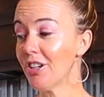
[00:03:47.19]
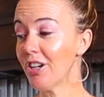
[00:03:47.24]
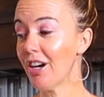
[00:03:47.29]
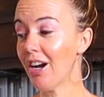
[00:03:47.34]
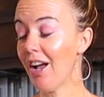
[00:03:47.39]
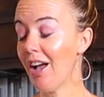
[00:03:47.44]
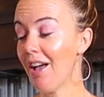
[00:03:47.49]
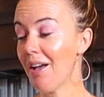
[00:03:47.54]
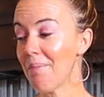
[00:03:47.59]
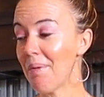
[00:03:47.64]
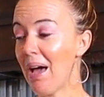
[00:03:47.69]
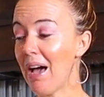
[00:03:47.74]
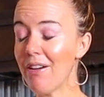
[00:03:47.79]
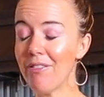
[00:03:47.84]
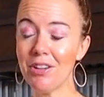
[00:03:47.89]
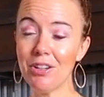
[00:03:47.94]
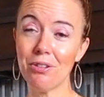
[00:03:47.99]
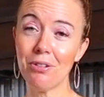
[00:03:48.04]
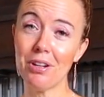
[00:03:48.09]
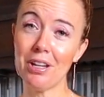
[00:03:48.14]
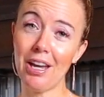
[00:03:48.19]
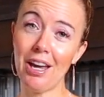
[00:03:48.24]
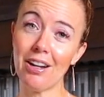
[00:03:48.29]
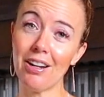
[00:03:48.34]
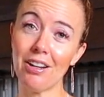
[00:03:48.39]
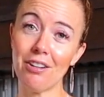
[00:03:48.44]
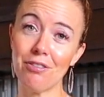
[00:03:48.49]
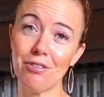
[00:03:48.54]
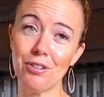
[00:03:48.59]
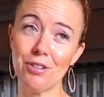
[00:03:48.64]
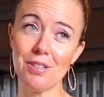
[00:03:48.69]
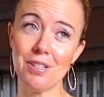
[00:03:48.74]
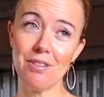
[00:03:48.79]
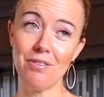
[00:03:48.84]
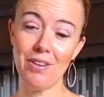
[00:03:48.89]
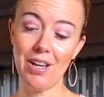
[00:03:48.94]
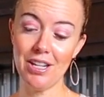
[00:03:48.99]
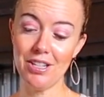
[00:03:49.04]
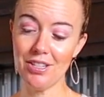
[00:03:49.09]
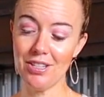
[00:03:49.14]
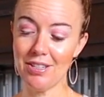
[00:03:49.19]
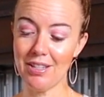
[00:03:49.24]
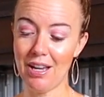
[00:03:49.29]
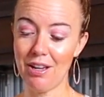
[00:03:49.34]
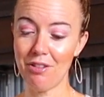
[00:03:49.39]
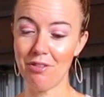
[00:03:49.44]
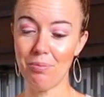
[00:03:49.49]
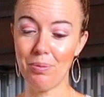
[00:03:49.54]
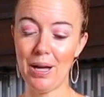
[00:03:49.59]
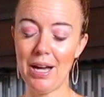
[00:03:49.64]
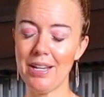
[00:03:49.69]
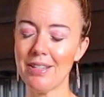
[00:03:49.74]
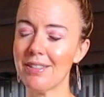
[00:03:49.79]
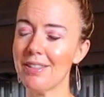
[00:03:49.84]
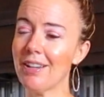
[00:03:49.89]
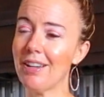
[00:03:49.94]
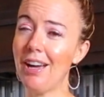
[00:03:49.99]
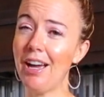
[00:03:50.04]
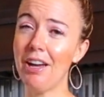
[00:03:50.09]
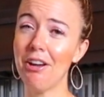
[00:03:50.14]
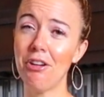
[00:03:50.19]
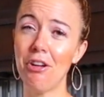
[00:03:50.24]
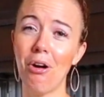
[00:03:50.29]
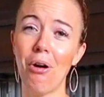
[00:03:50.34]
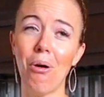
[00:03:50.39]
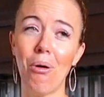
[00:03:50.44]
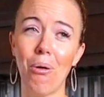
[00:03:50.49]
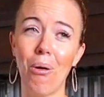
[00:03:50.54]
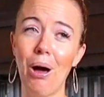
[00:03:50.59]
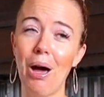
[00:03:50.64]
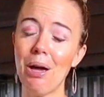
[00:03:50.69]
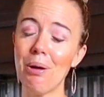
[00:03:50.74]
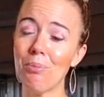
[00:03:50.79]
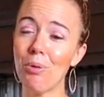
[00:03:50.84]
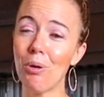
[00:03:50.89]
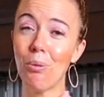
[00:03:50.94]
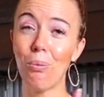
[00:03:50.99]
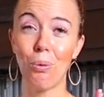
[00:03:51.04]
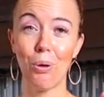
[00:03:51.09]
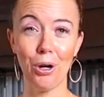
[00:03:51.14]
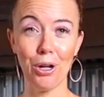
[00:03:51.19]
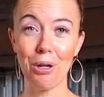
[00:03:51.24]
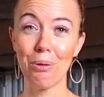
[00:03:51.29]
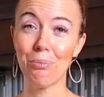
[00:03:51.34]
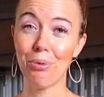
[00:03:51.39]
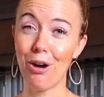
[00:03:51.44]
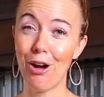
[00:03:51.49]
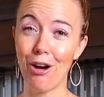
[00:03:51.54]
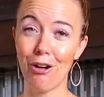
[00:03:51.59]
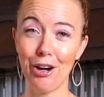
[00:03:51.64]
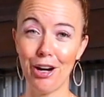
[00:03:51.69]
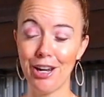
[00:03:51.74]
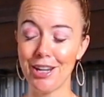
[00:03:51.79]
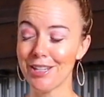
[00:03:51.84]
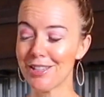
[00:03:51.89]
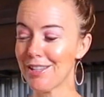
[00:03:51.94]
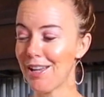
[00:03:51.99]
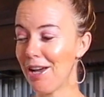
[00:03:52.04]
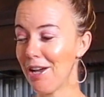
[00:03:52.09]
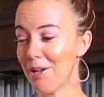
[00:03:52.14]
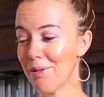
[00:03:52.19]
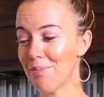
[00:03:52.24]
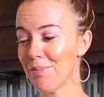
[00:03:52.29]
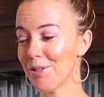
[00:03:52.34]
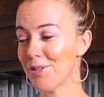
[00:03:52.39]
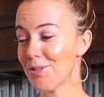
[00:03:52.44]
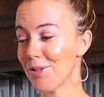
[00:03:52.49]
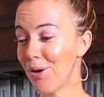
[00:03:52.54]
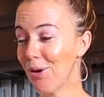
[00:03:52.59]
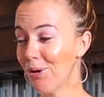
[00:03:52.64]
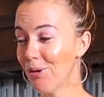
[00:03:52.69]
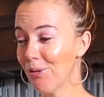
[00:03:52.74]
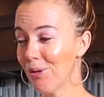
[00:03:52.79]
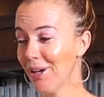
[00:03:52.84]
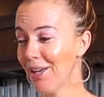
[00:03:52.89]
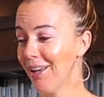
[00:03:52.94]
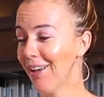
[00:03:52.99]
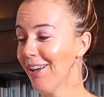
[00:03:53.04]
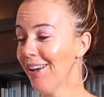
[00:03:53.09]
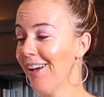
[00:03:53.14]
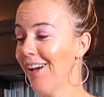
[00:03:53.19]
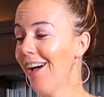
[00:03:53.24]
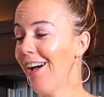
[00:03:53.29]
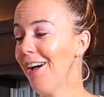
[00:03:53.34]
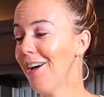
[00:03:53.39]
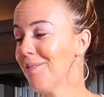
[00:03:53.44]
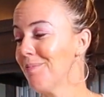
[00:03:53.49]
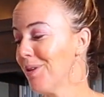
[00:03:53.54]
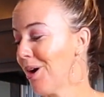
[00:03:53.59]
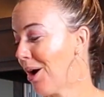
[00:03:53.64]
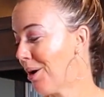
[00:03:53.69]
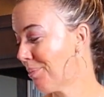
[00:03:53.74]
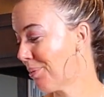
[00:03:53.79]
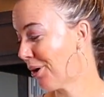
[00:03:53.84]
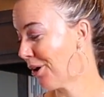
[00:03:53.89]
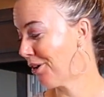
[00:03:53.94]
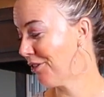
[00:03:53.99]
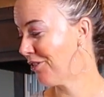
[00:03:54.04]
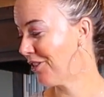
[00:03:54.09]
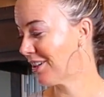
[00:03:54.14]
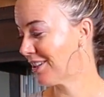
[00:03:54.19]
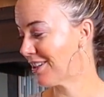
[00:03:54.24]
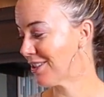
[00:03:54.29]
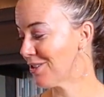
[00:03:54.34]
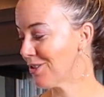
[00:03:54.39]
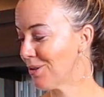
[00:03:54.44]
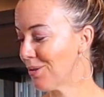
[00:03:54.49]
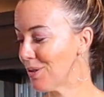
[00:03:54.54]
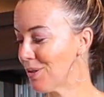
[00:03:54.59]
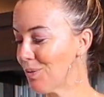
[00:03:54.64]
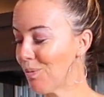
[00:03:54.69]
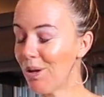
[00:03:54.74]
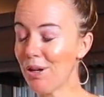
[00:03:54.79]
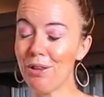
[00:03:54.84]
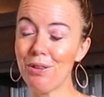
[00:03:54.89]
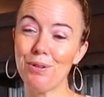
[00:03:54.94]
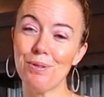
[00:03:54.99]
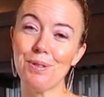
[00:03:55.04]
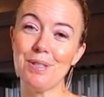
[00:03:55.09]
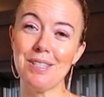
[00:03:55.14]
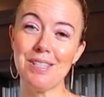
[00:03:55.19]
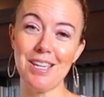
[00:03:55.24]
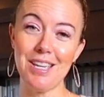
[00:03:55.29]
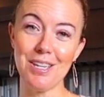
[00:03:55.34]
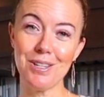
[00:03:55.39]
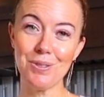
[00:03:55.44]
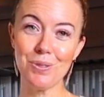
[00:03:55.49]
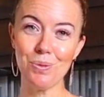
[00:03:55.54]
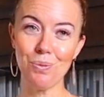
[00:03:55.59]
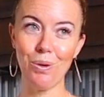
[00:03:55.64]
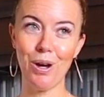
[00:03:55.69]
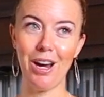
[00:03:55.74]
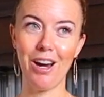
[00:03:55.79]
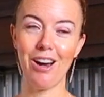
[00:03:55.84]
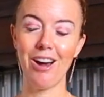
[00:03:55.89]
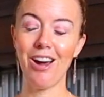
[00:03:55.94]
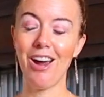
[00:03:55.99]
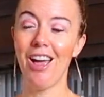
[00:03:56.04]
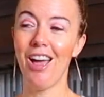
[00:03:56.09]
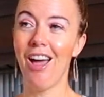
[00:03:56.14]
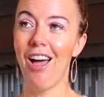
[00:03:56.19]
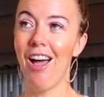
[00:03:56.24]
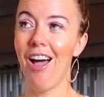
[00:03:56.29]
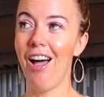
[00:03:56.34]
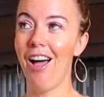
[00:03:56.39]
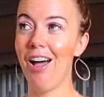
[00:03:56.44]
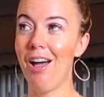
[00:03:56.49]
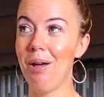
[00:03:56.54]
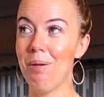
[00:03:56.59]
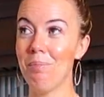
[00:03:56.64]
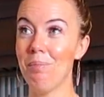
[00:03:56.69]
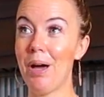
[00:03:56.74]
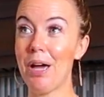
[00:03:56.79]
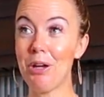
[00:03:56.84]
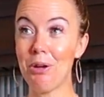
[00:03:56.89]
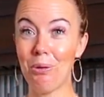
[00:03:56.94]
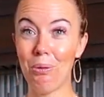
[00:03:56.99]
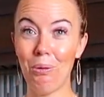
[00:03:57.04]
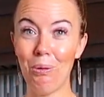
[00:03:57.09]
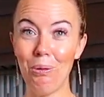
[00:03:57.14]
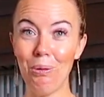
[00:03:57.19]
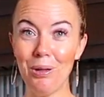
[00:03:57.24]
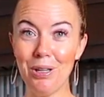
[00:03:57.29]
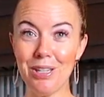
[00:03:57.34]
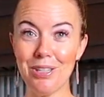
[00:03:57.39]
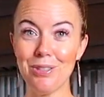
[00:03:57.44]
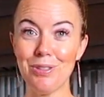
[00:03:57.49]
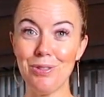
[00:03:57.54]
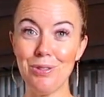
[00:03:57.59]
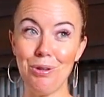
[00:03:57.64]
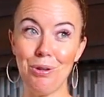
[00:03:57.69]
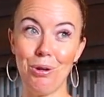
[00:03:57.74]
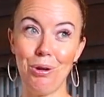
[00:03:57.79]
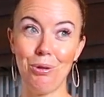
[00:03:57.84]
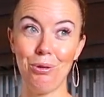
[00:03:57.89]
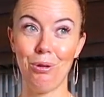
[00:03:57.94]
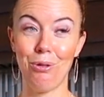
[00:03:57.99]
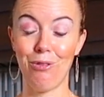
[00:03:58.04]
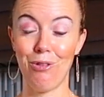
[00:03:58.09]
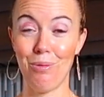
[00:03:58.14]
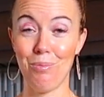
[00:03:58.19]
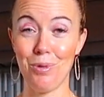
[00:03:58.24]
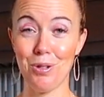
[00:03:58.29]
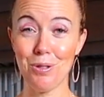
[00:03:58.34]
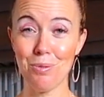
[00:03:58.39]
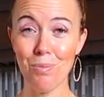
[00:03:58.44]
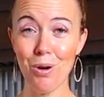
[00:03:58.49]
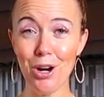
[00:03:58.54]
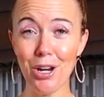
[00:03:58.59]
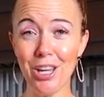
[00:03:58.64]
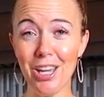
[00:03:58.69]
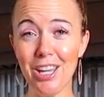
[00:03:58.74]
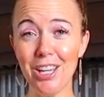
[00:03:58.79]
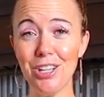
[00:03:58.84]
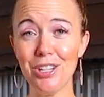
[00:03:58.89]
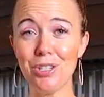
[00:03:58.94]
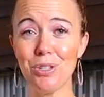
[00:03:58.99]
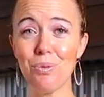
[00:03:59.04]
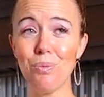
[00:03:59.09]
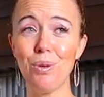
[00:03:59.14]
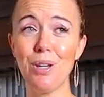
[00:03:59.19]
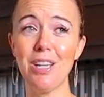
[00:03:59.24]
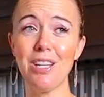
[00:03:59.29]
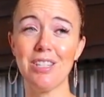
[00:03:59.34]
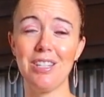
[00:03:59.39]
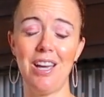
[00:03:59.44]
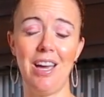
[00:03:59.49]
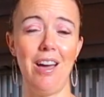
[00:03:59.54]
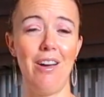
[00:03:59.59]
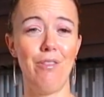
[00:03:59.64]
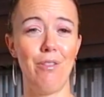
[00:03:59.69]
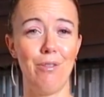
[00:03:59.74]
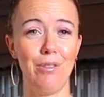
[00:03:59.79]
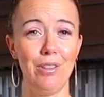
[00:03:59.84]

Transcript: having organic fruits and veggies out of plastic. I know, I'm a work in progress. I am so not perfect, and so it's one of those things where my goal is to go to a farmer's market each week, to have a